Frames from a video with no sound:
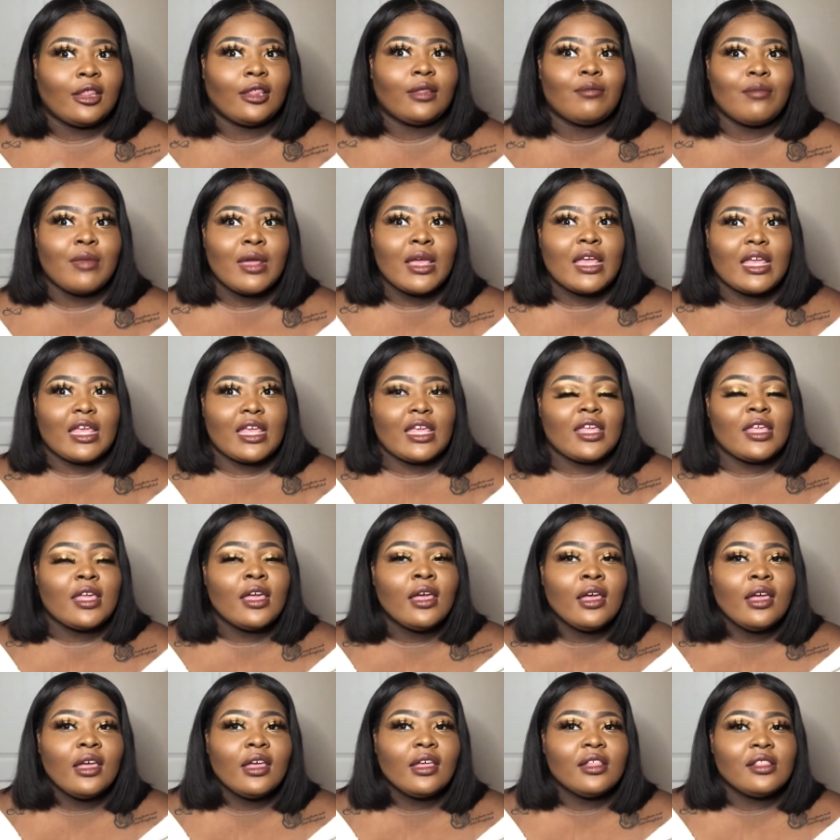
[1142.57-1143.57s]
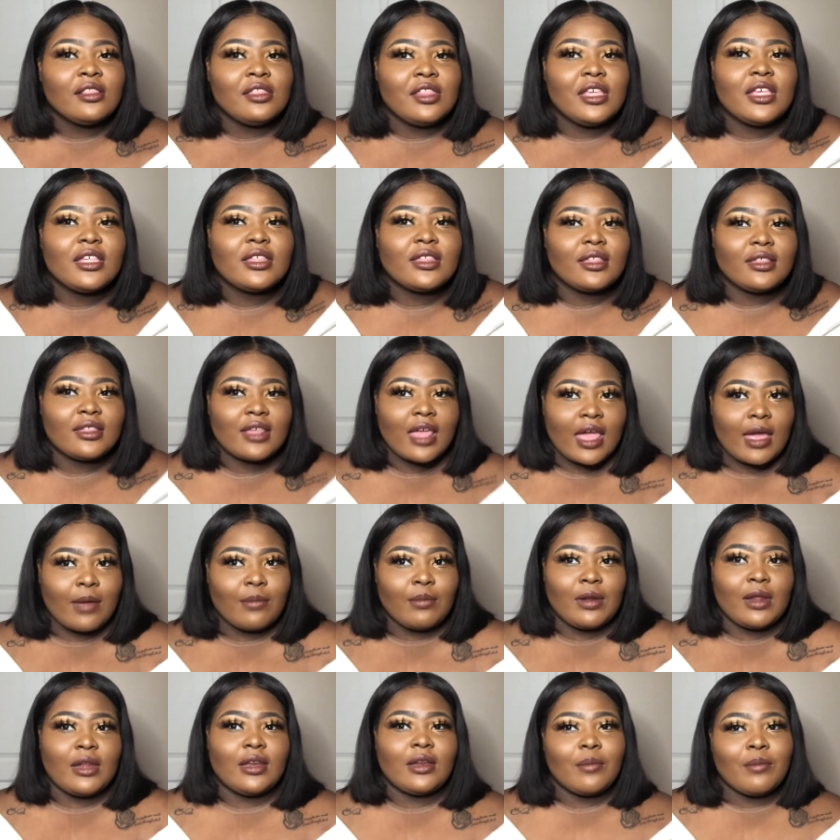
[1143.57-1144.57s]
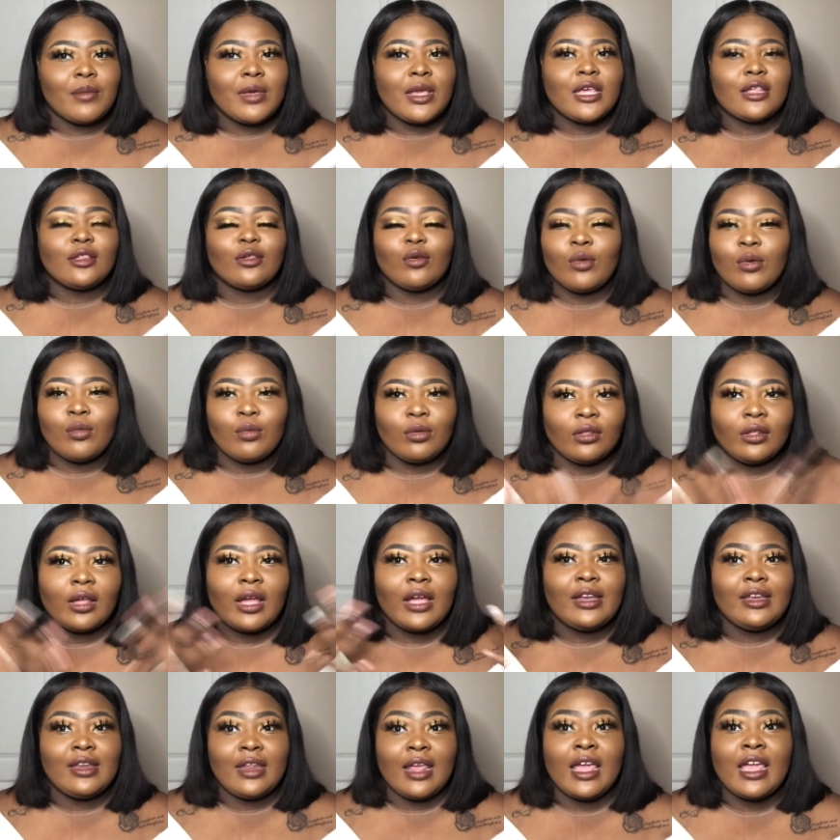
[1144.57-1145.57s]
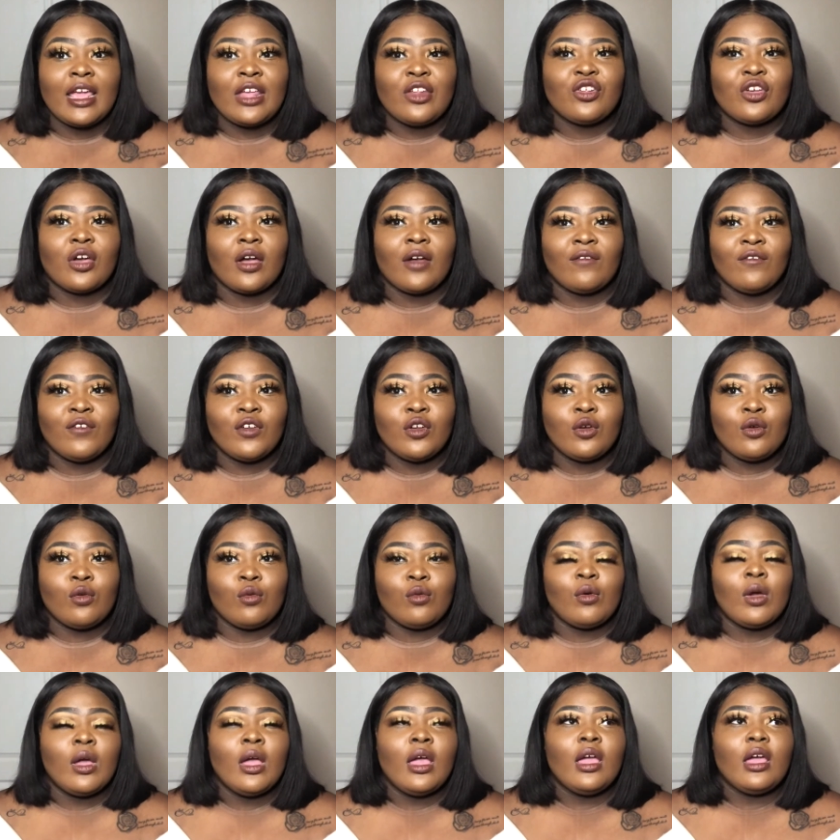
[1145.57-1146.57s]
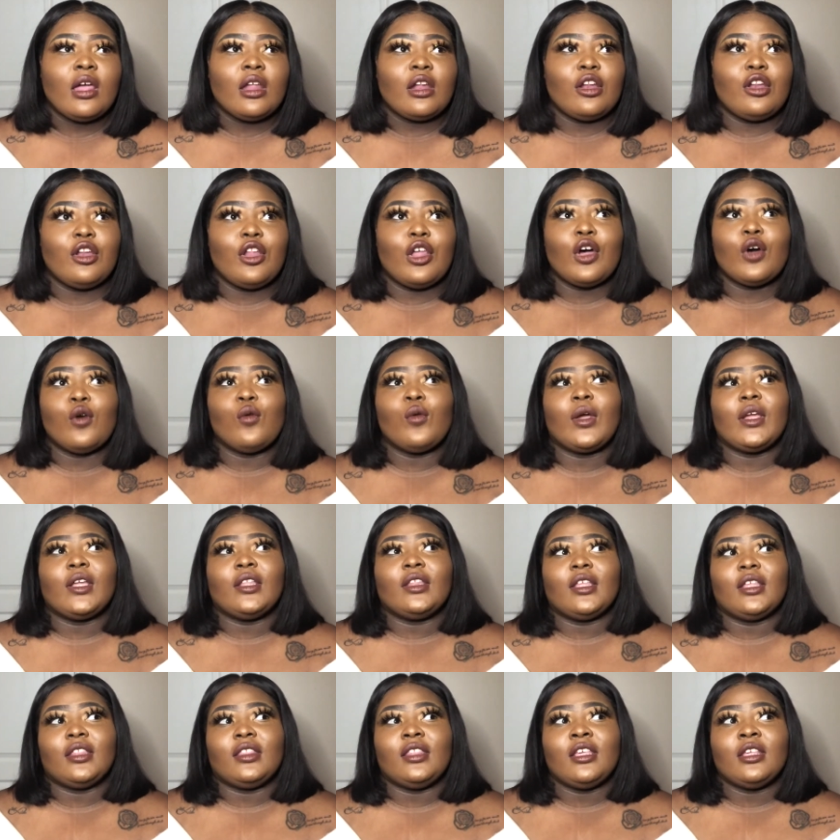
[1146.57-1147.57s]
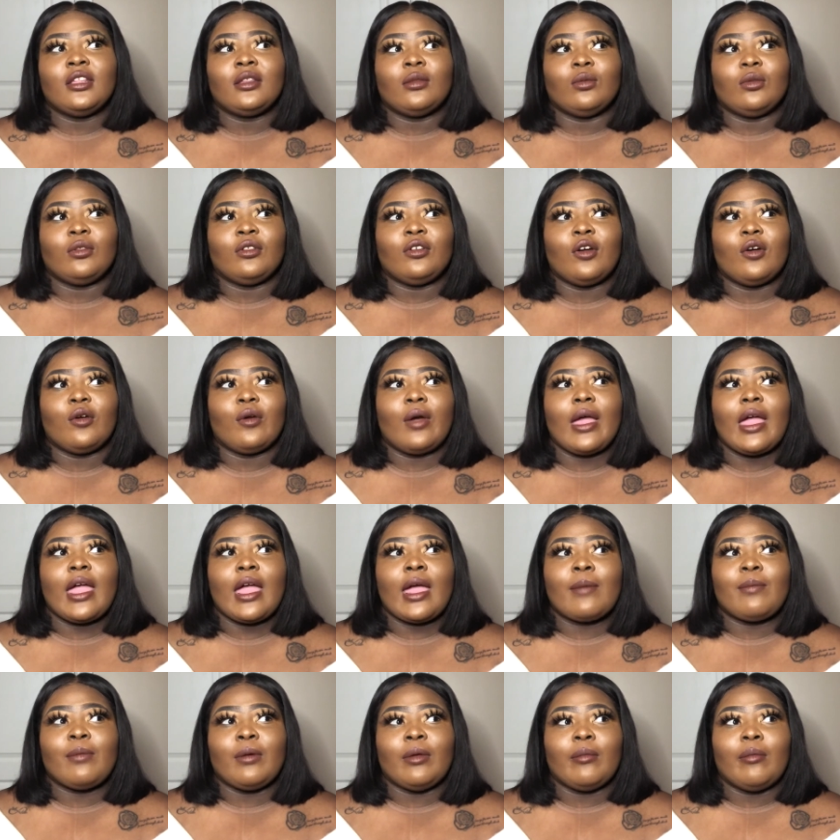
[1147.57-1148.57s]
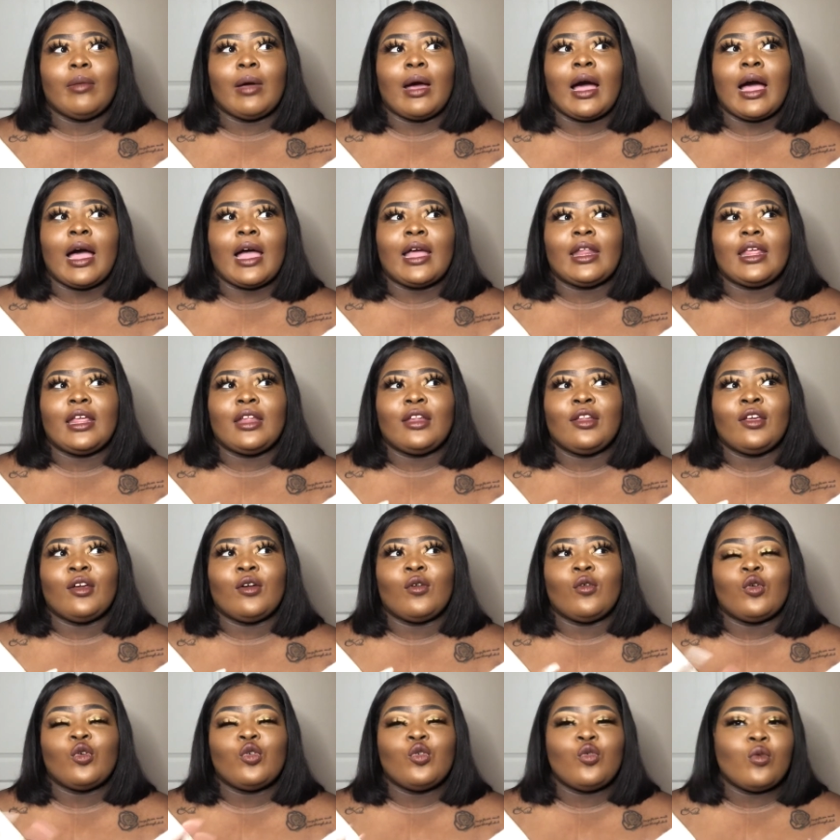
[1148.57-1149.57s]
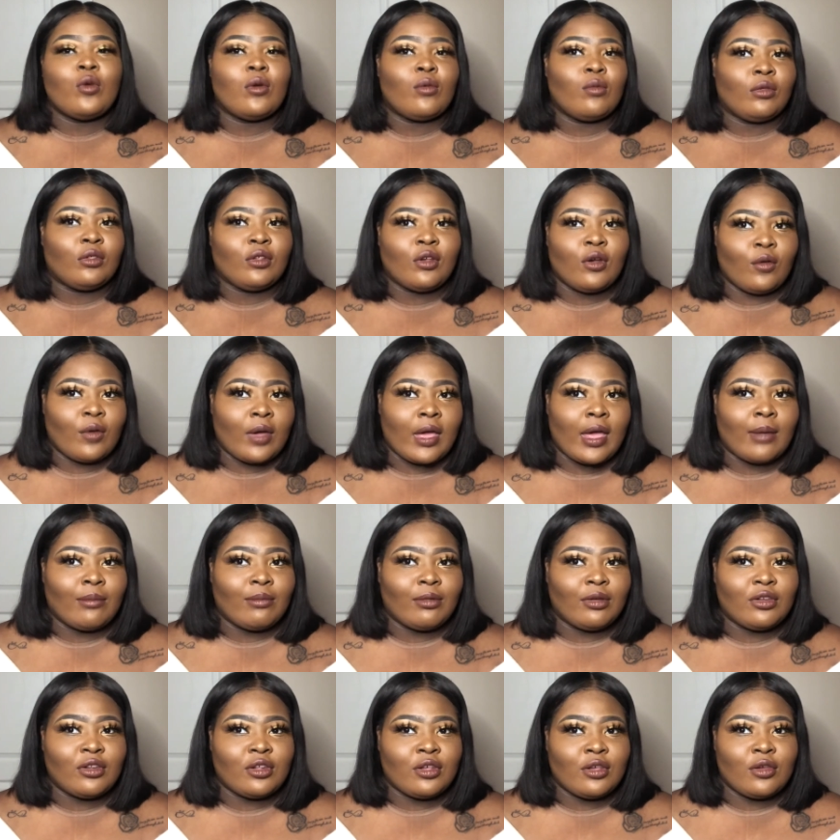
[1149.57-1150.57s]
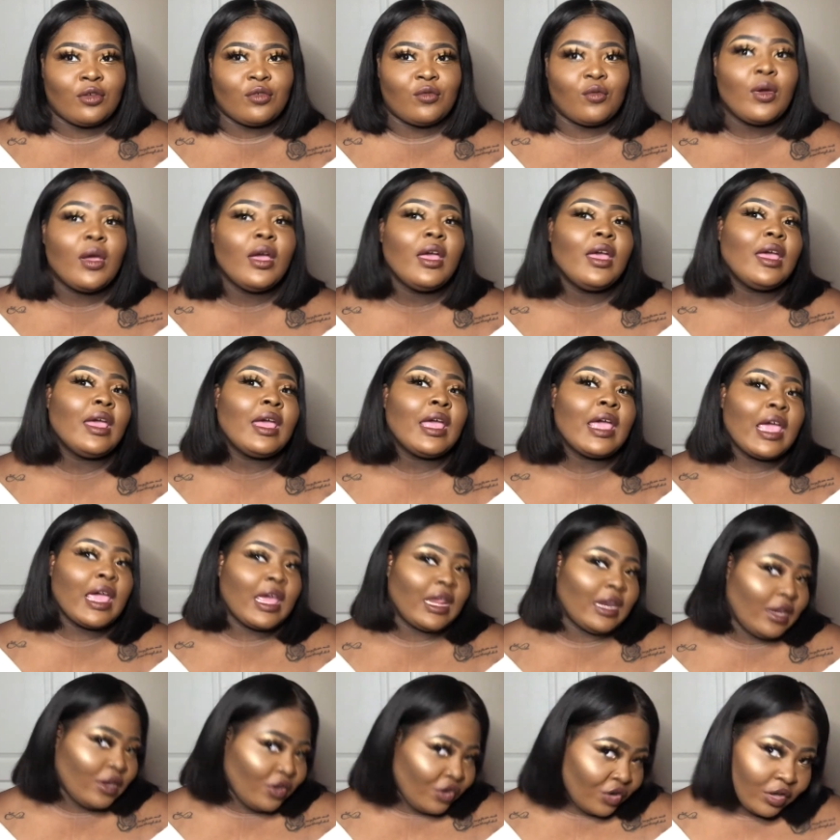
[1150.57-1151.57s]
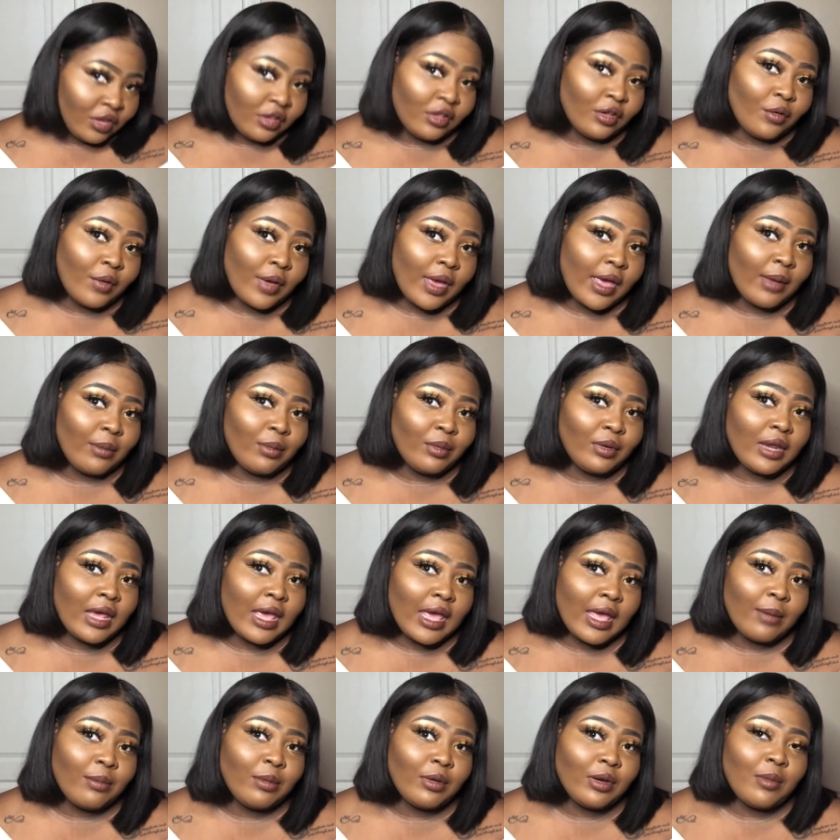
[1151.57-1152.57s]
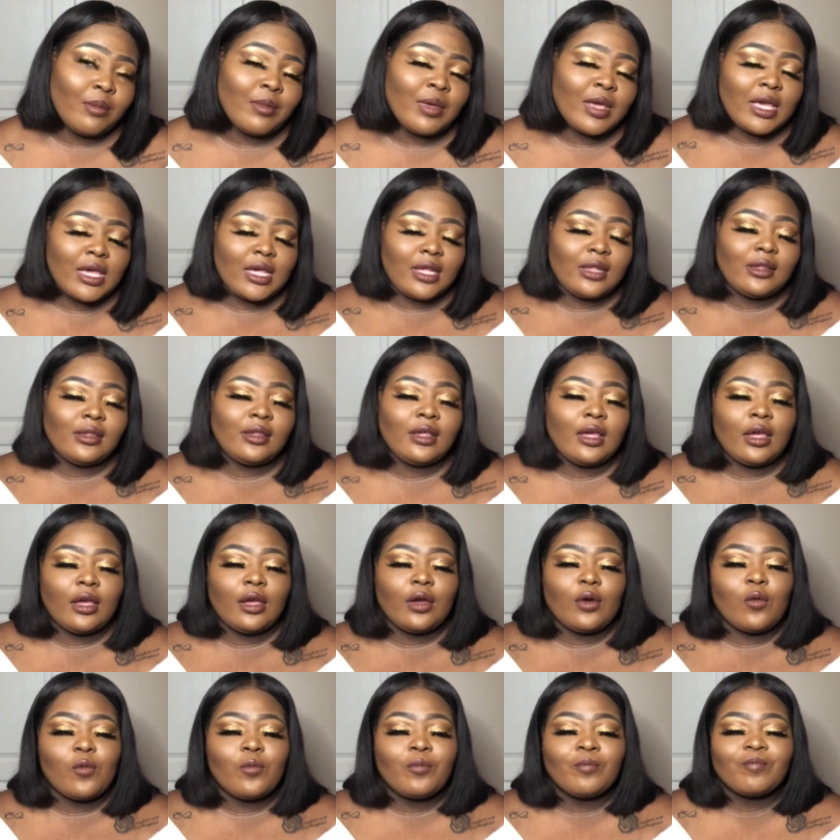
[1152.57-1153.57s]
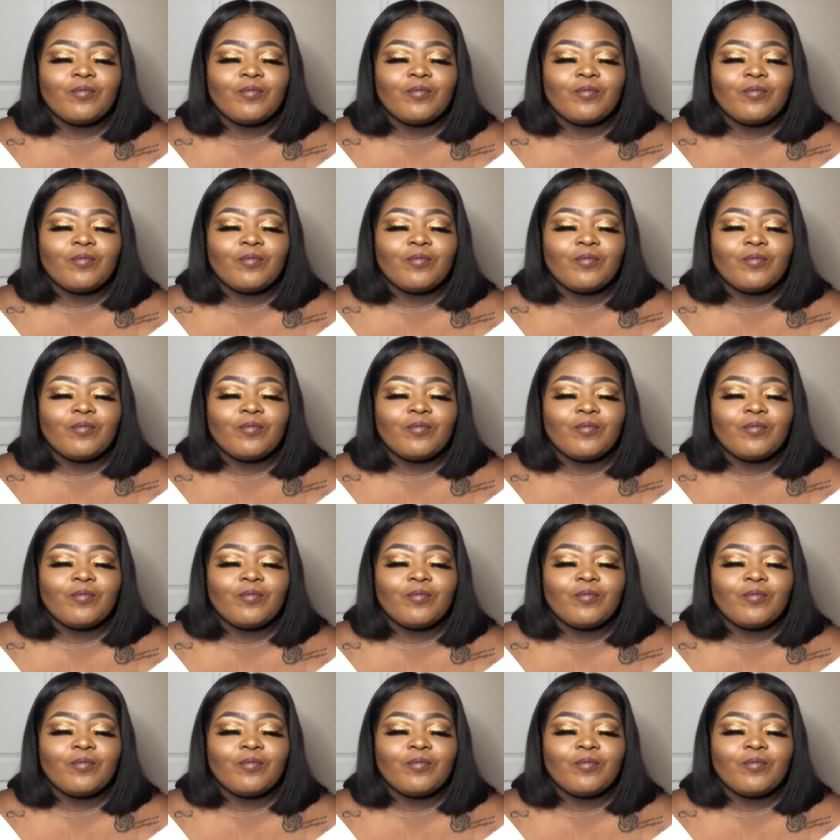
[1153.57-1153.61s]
me. This is happening to me. So it was like deja vu, knowing that this was going to happen, but I didn't know who it was going to happen to. And it just so happened to happen to me. So